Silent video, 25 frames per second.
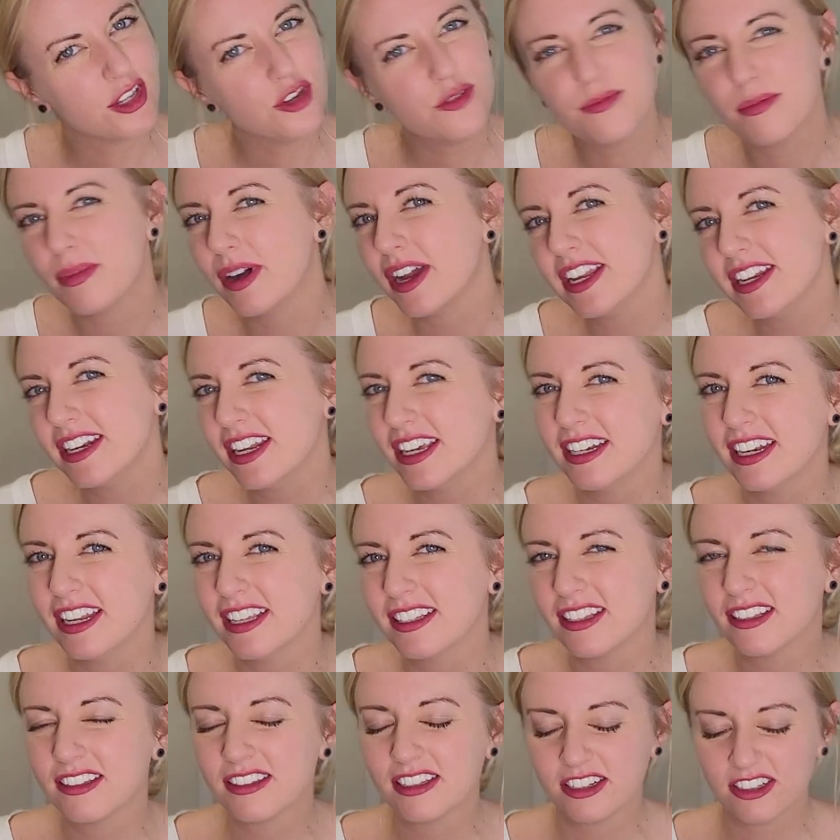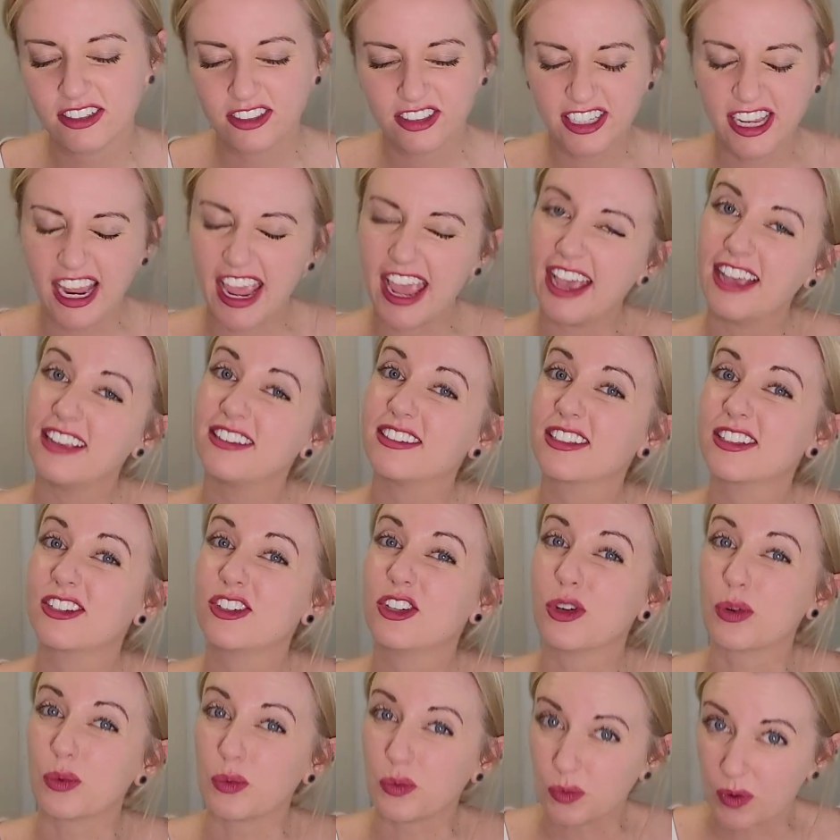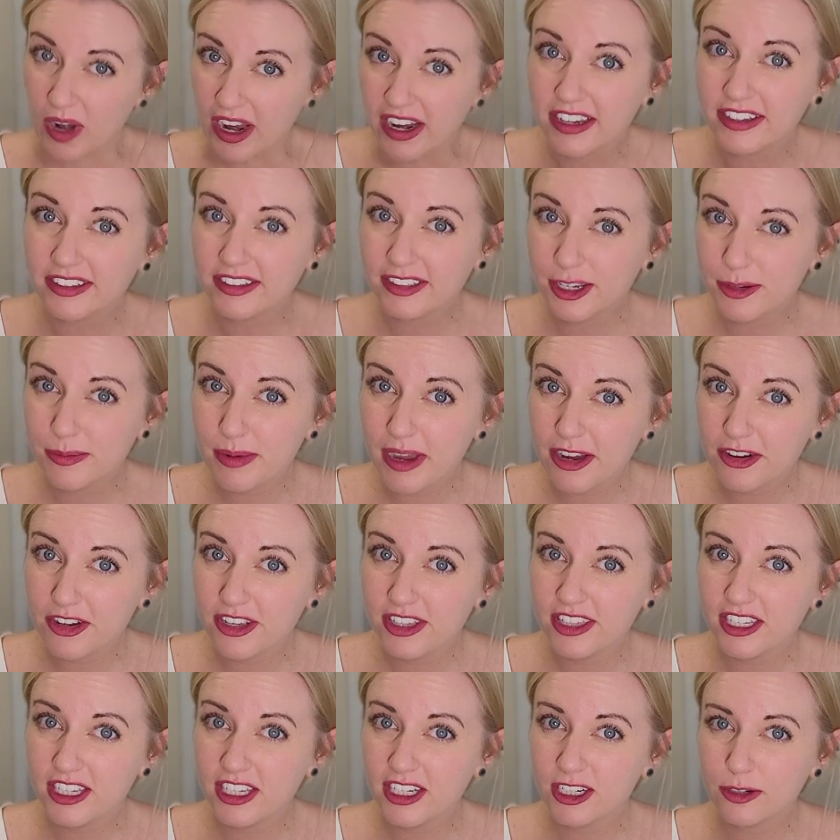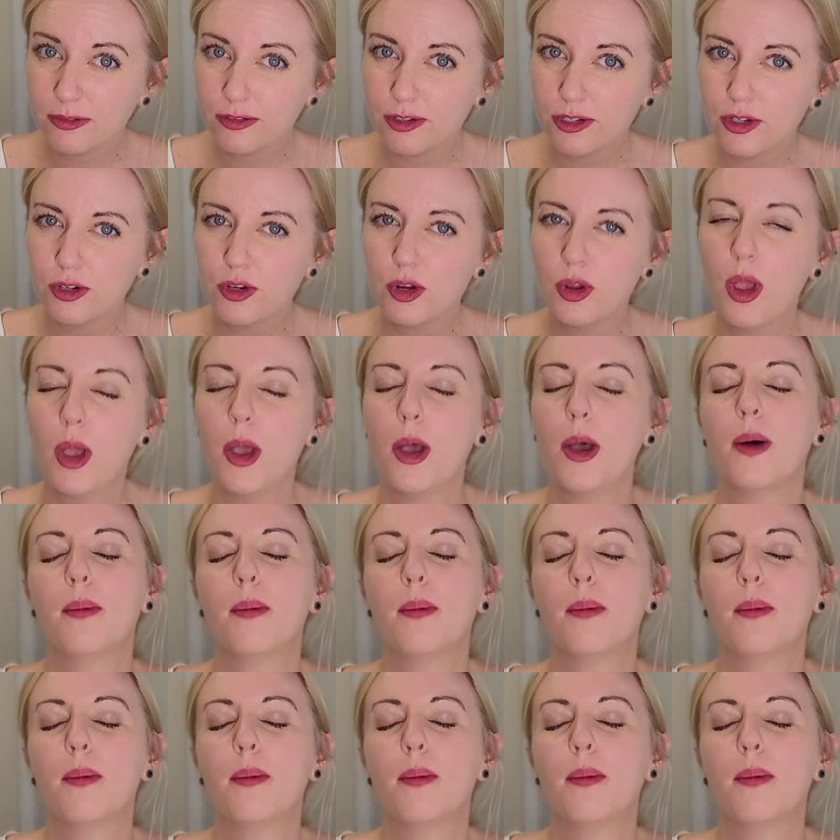might not necessarily ask directly about in the interview,